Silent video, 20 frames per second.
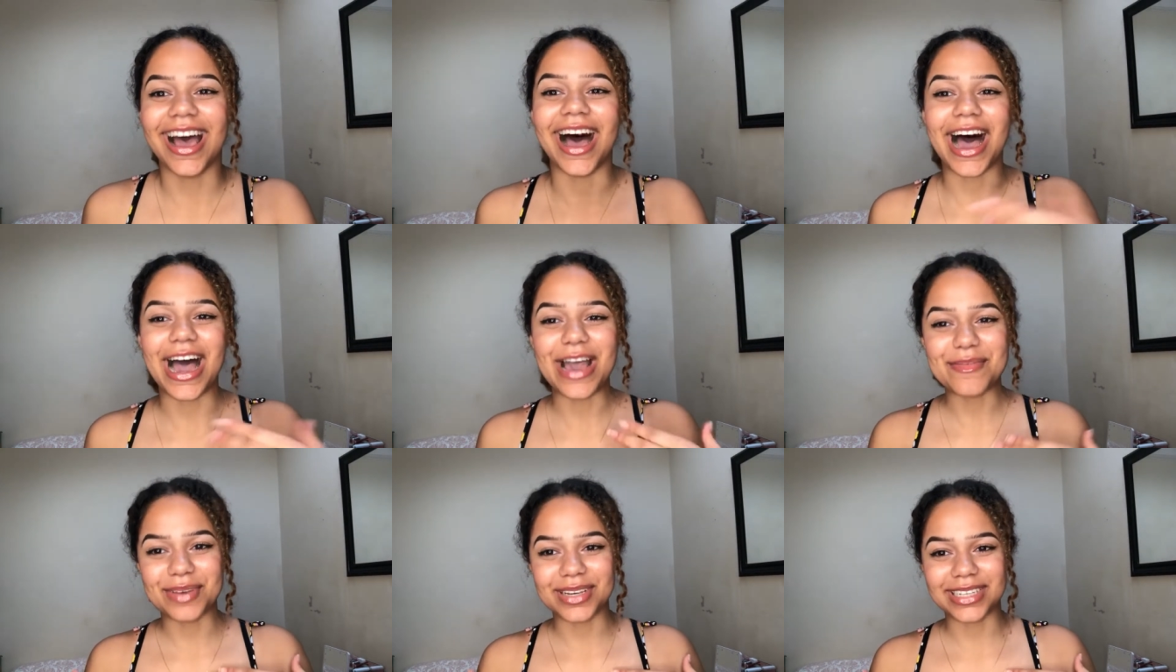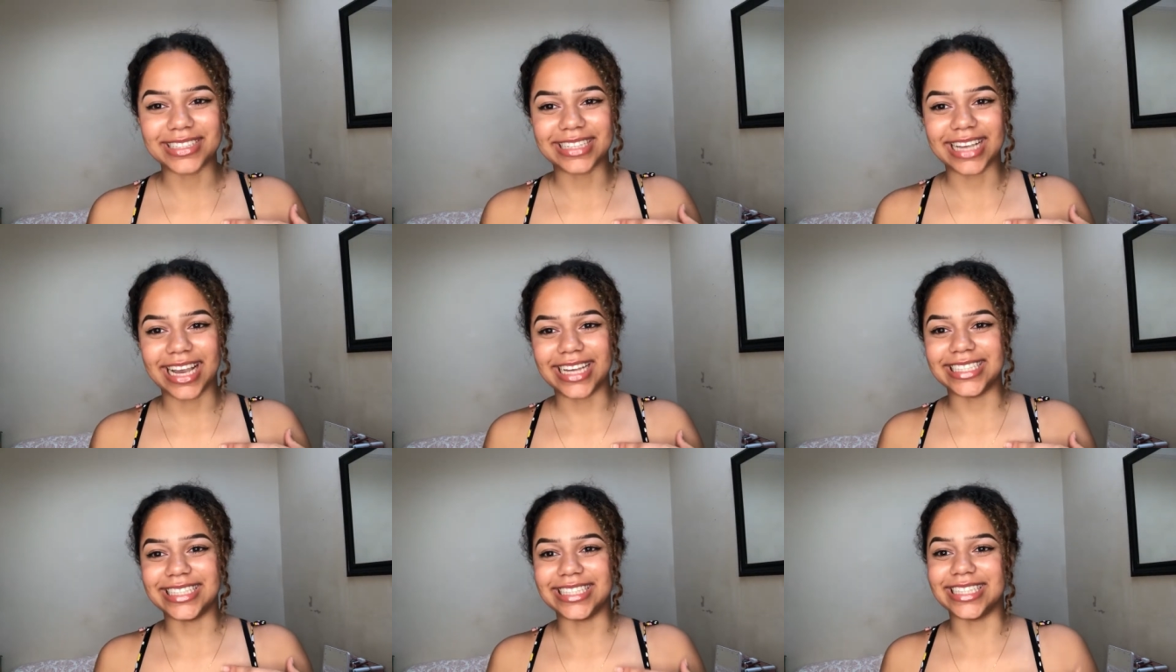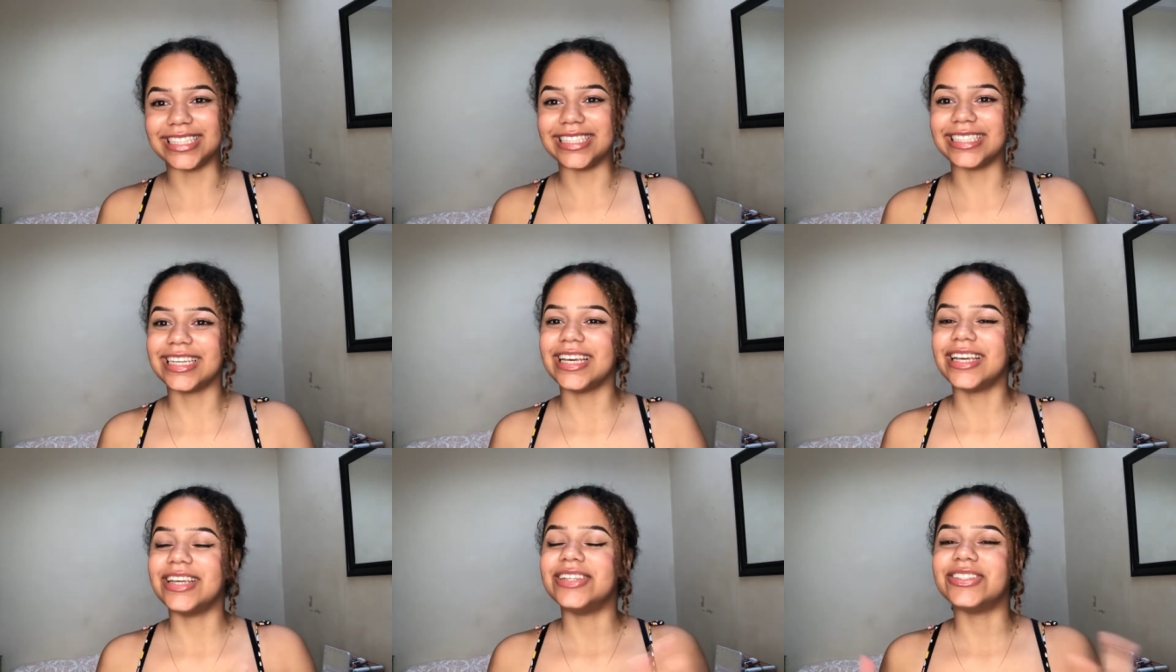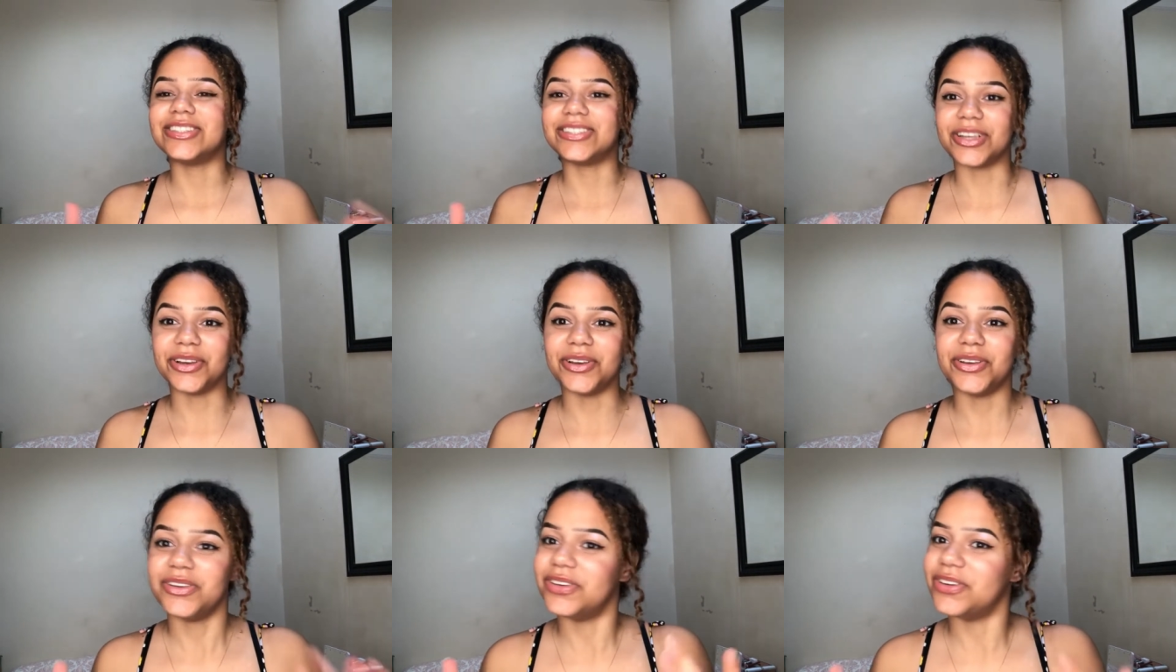I'm excited,
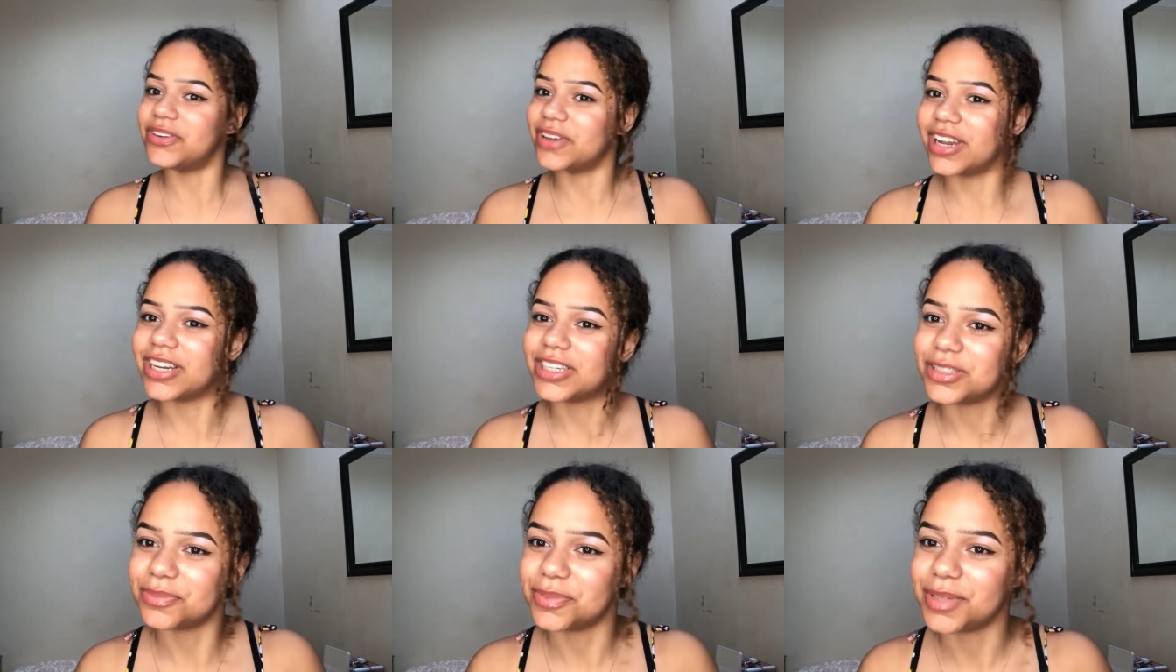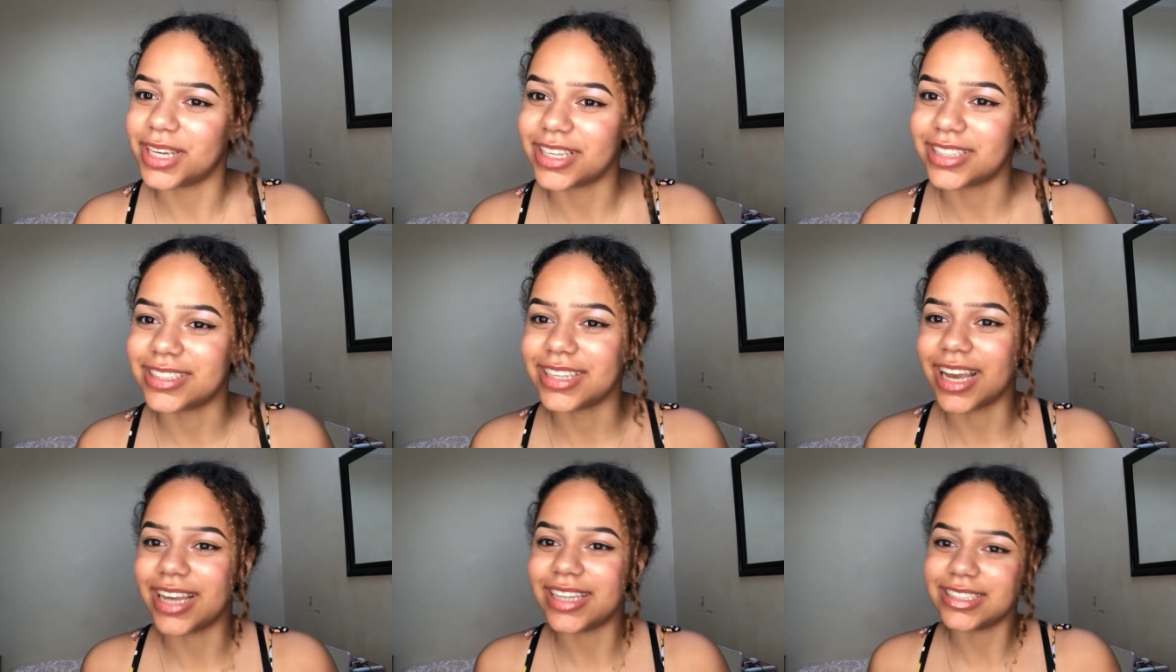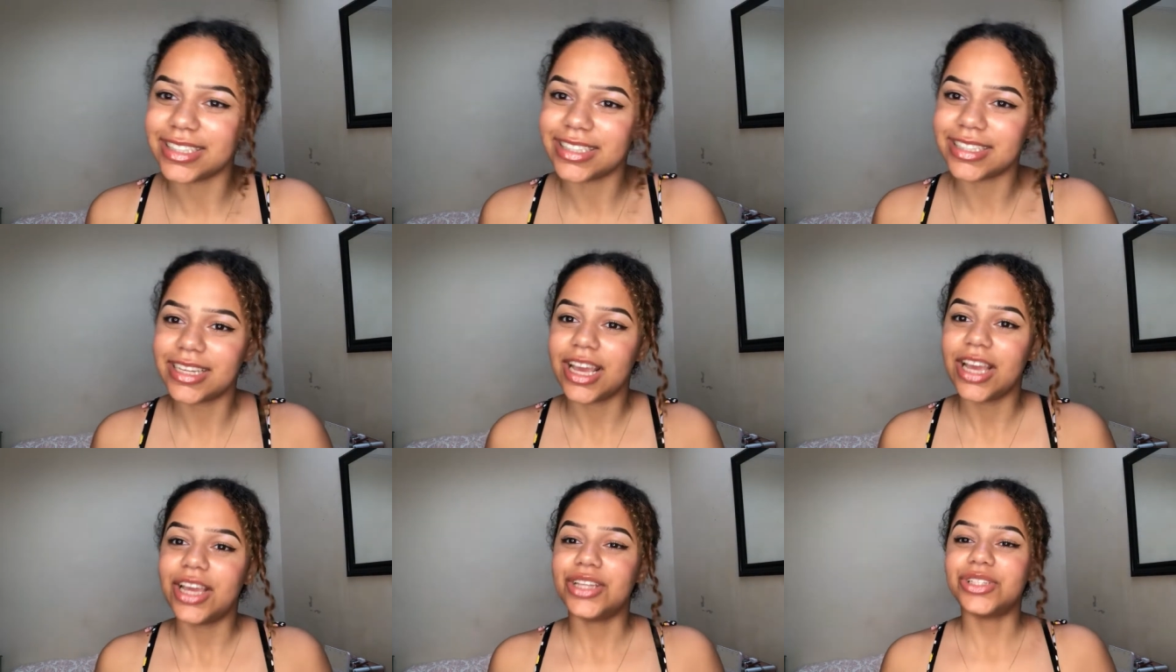so you guys should be excited.